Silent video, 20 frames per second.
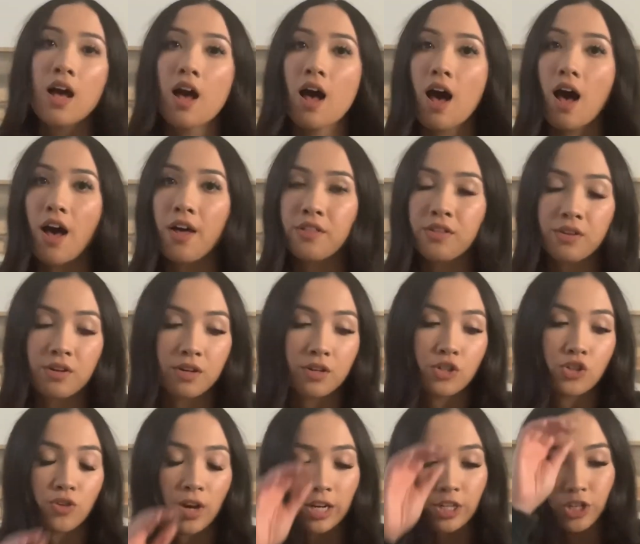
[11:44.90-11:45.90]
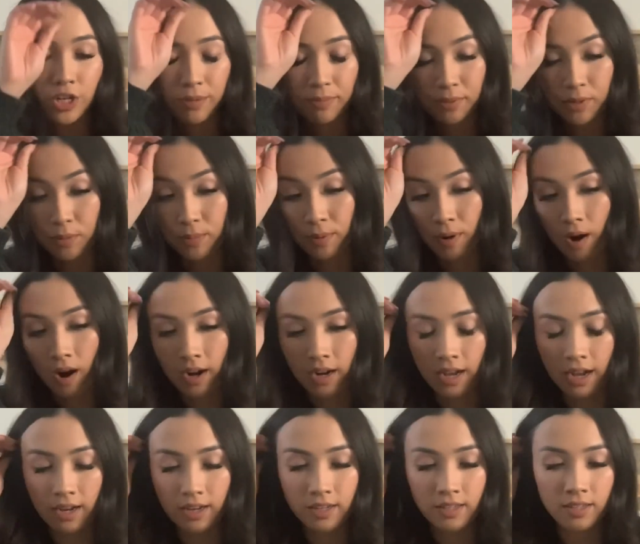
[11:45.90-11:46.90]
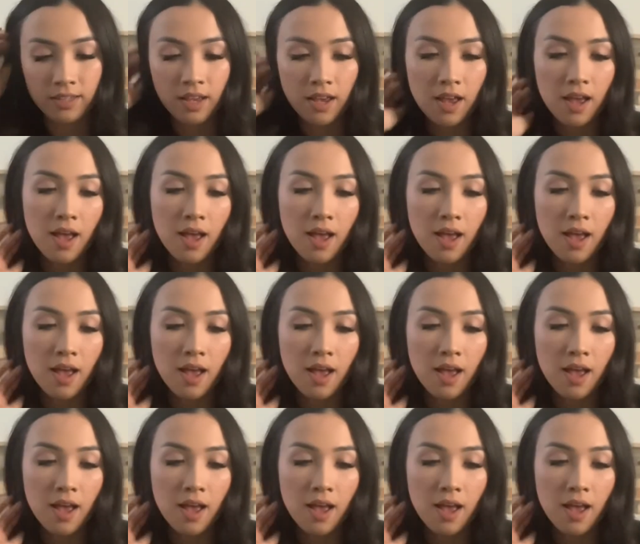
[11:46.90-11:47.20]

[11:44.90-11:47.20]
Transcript: other dry shampoo products.